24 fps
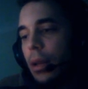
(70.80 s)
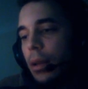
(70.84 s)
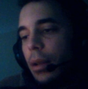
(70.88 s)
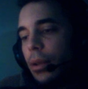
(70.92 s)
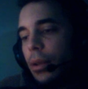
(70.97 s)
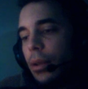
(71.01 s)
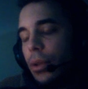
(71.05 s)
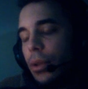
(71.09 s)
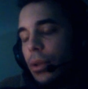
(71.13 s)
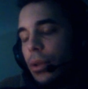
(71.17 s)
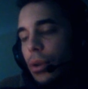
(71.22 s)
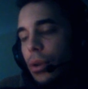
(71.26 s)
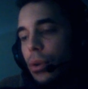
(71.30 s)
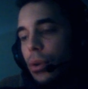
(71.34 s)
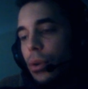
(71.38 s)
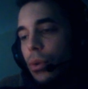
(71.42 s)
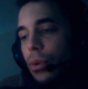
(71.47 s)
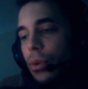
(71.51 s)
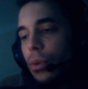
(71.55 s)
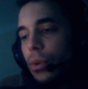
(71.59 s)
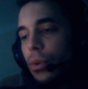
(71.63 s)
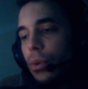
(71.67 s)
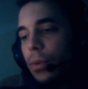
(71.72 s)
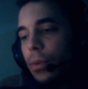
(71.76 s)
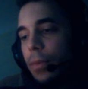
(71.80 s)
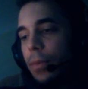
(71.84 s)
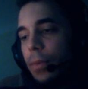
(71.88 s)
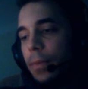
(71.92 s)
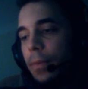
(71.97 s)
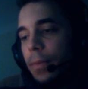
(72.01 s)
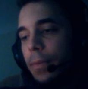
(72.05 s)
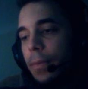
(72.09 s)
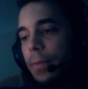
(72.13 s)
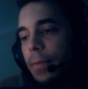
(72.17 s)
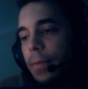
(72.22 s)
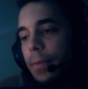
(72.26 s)
So
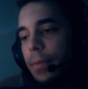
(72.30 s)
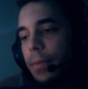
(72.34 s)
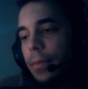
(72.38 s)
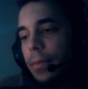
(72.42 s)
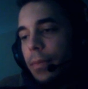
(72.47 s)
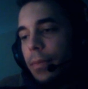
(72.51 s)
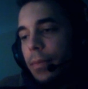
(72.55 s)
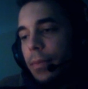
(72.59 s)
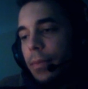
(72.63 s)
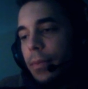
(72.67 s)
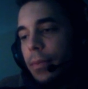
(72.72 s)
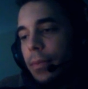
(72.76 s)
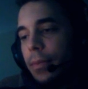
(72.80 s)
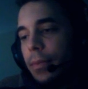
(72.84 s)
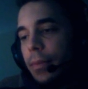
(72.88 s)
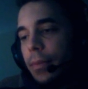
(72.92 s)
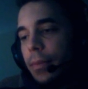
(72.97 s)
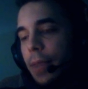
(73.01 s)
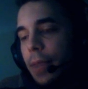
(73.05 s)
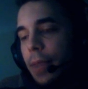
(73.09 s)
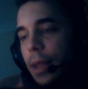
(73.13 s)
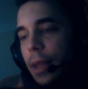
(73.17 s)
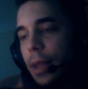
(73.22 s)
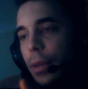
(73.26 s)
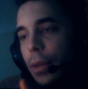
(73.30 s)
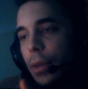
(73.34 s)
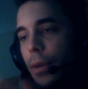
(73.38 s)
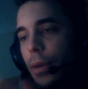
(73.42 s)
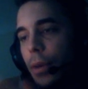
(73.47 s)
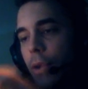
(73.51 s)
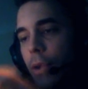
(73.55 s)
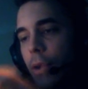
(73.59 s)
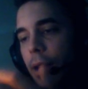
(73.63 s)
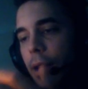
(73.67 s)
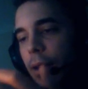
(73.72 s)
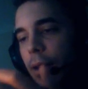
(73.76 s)
I thought,
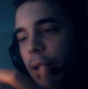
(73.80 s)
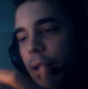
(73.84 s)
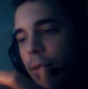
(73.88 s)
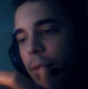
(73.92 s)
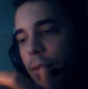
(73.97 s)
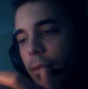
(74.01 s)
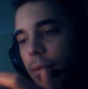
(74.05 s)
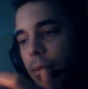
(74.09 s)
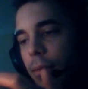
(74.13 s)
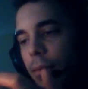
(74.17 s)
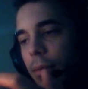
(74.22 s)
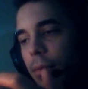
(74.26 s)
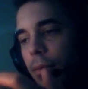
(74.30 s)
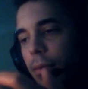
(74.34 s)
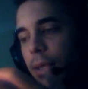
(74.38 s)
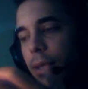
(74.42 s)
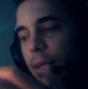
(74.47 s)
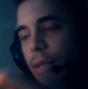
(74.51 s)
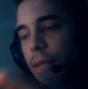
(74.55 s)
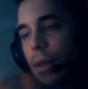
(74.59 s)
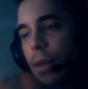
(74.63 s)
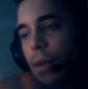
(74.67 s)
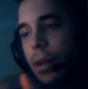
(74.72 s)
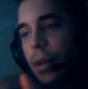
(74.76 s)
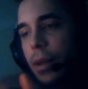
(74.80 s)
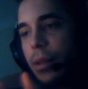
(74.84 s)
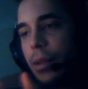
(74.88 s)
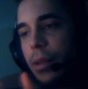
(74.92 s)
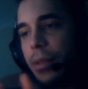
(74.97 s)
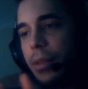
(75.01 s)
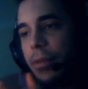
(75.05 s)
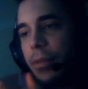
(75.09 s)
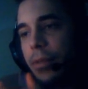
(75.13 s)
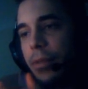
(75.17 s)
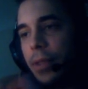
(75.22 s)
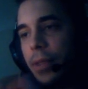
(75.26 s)
okay, this is what I need to
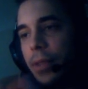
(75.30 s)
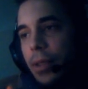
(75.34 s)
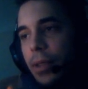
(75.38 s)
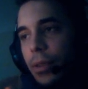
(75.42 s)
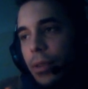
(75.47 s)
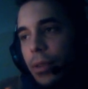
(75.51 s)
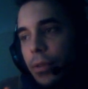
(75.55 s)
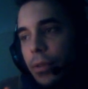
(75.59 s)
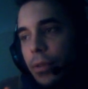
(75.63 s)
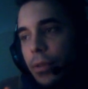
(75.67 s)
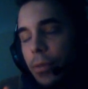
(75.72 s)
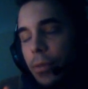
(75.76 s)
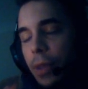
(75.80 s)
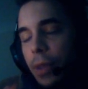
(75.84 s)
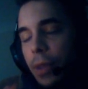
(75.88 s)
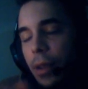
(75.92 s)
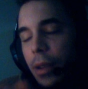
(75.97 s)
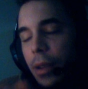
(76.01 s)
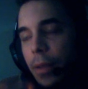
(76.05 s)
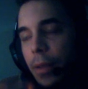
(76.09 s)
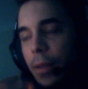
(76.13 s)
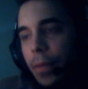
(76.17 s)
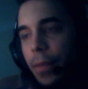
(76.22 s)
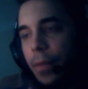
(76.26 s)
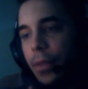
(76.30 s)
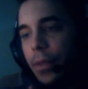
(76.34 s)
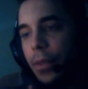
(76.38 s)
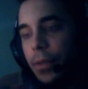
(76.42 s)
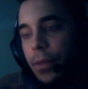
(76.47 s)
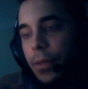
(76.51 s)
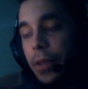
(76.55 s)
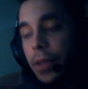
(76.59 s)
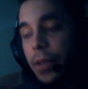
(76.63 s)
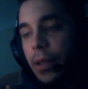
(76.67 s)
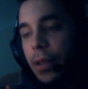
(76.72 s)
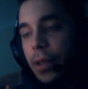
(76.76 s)
to
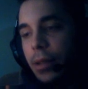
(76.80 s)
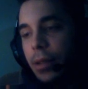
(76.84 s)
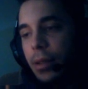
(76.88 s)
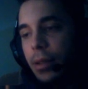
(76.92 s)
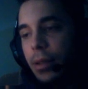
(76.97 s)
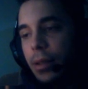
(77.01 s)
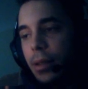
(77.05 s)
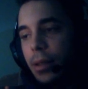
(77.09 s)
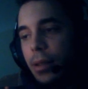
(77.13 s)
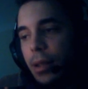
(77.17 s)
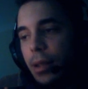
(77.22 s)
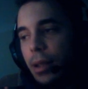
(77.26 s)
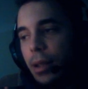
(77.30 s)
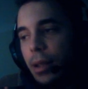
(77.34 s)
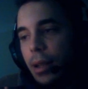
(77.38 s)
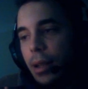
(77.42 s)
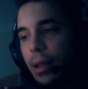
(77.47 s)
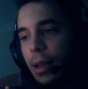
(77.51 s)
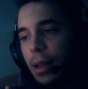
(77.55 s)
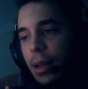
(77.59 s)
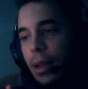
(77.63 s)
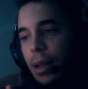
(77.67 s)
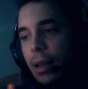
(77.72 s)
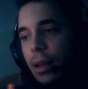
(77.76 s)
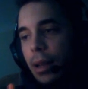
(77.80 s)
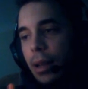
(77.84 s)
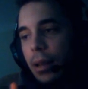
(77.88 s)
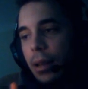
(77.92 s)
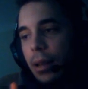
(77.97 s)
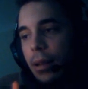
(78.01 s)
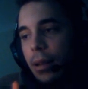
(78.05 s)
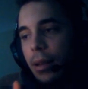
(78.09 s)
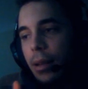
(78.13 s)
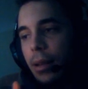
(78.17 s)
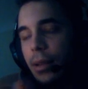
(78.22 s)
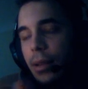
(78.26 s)
fix.
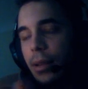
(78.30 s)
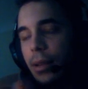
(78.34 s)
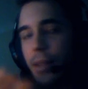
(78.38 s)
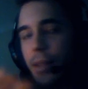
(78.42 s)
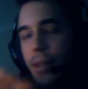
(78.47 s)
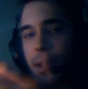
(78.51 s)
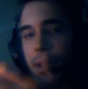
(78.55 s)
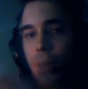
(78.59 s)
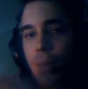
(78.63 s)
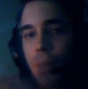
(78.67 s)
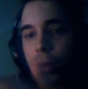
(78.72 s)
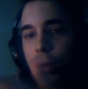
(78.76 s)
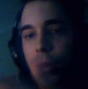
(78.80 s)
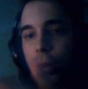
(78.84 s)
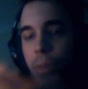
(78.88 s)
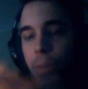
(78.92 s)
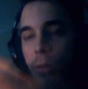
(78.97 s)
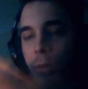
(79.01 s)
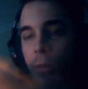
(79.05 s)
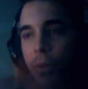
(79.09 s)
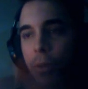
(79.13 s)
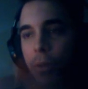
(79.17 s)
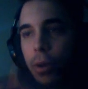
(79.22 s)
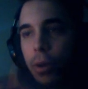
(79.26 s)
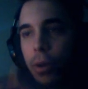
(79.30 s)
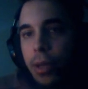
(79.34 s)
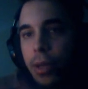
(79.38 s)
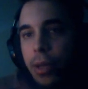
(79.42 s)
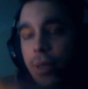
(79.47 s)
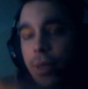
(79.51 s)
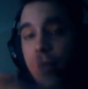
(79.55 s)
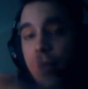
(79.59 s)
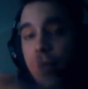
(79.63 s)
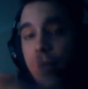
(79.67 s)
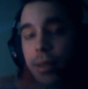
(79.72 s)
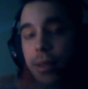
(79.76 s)
And as you guys know, that have been following
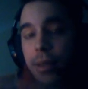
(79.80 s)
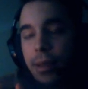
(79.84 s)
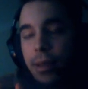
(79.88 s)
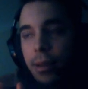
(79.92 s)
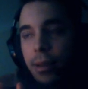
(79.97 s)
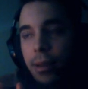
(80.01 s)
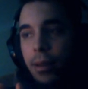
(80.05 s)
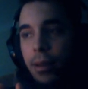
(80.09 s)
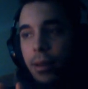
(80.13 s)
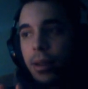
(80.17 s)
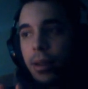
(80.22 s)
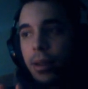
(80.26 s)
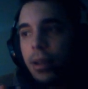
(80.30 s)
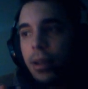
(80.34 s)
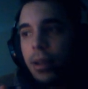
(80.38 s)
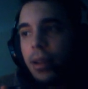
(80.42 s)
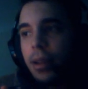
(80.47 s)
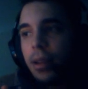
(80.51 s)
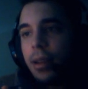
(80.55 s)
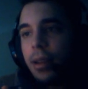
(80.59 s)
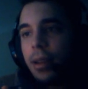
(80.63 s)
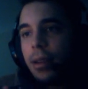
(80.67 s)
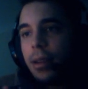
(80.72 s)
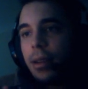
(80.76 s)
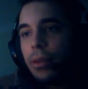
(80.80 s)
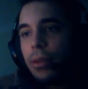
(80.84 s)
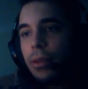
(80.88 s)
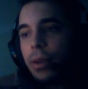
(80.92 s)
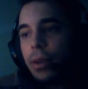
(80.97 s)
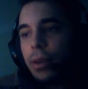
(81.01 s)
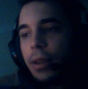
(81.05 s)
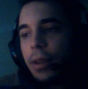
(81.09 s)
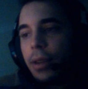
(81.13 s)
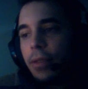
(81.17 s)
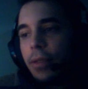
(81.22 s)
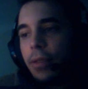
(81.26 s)
since the start, when
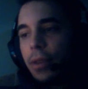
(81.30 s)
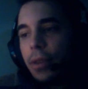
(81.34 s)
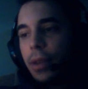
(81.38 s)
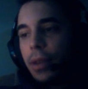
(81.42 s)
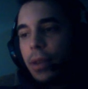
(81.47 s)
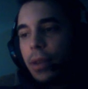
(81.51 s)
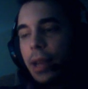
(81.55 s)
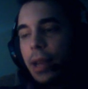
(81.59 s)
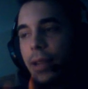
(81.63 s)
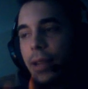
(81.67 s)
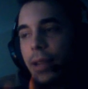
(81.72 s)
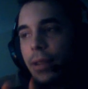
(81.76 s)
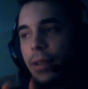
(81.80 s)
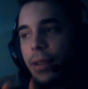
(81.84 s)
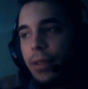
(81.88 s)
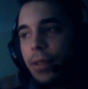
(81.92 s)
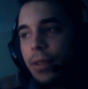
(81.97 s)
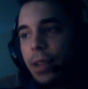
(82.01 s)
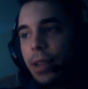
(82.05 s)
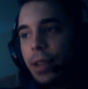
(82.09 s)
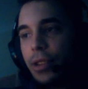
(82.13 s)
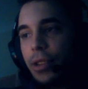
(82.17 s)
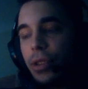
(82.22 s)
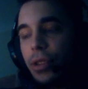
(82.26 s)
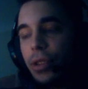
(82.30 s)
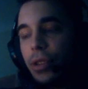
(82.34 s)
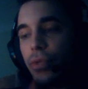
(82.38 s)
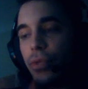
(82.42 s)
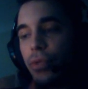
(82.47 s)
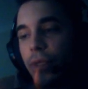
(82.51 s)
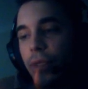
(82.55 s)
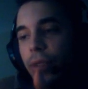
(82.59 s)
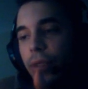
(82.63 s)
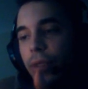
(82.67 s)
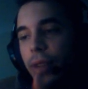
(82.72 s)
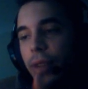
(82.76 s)
I failed the last verification, it
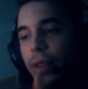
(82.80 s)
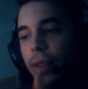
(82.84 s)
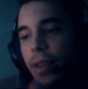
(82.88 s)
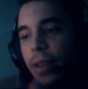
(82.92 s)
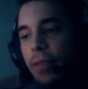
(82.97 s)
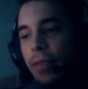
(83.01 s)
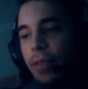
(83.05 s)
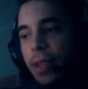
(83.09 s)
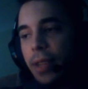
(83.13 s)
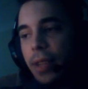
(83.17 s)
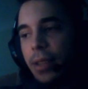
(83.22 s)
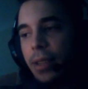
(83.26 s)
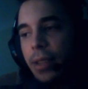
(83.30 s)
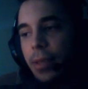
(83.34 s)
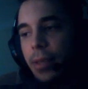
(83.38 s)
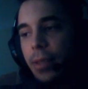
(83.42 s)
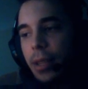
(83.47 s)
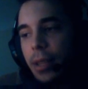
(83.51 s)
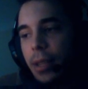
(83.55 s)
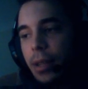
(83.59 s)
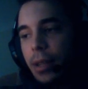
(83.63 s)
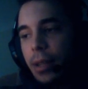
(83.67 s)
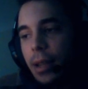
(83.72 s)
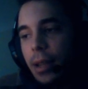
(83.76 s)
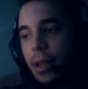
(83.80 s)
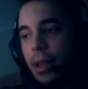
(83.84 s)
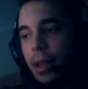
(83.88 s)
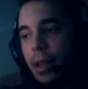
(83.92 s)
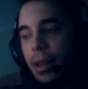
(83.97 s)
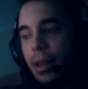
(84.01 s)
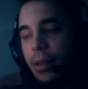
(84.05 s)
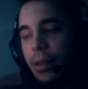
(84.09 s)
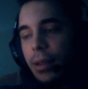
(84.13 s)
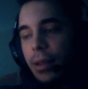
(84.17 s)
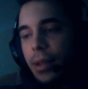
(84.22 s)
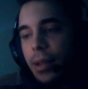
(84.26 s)
really affected me. And I
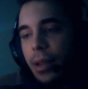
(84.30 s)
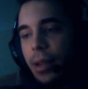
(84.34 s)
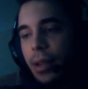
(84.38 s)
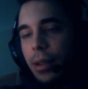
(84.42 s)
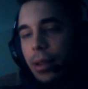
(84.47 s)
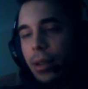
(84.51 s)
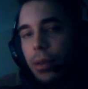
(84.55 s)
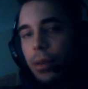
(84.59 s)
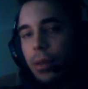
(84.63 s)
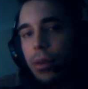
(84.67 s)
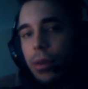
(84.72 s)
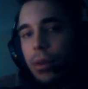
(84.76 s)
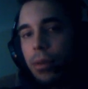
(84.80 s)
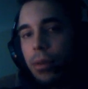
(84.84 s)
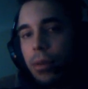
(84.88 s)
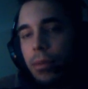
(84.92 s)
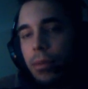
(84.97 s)
was like, you know what?